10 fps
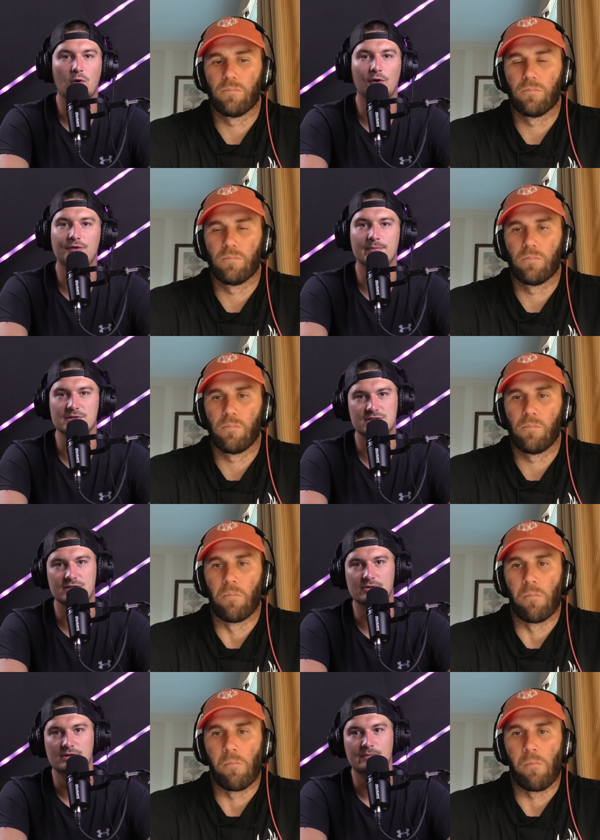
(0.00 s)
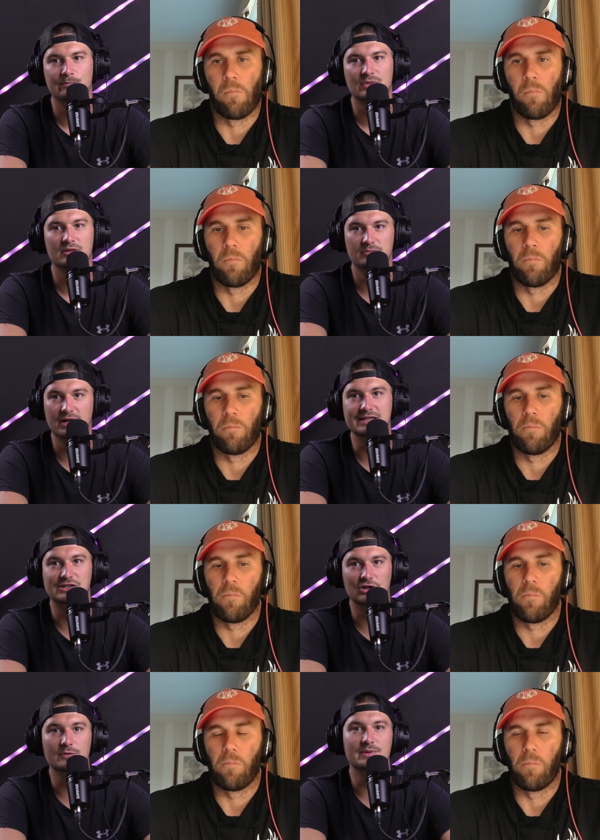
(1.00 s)
Speaker 1: number two, but he could have
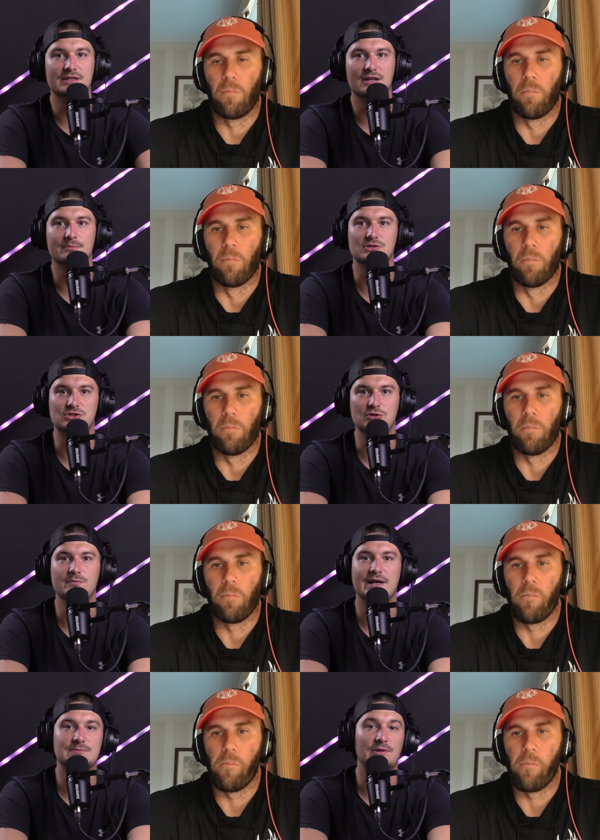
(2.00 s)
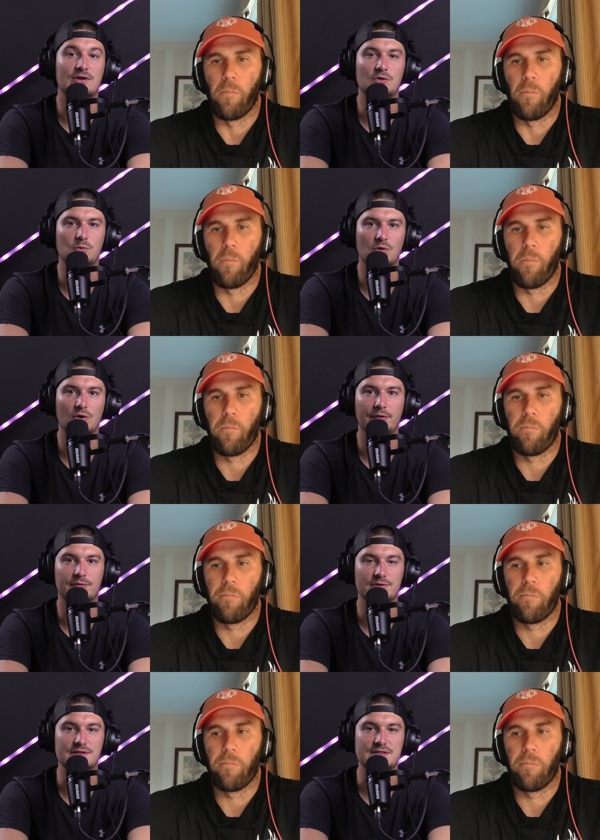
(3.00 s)
been the number two best player in the world for this
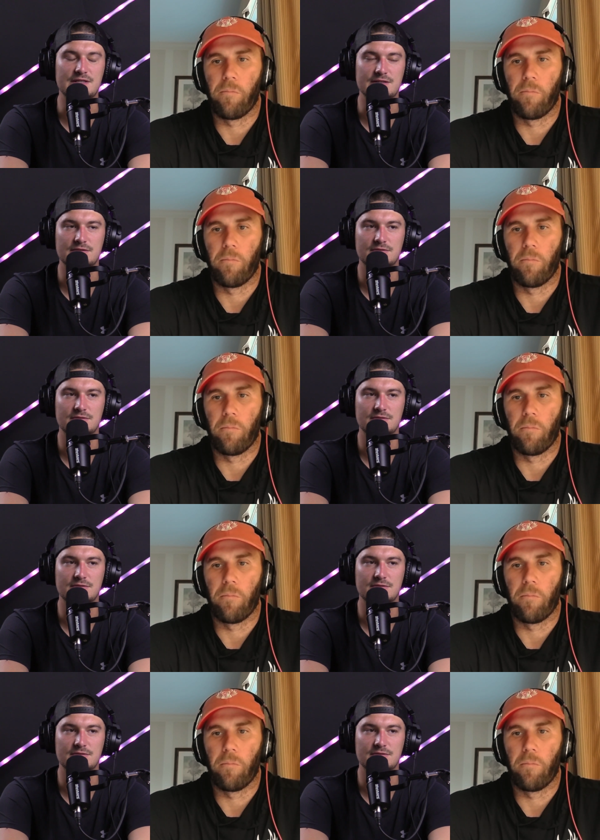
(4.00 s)
season.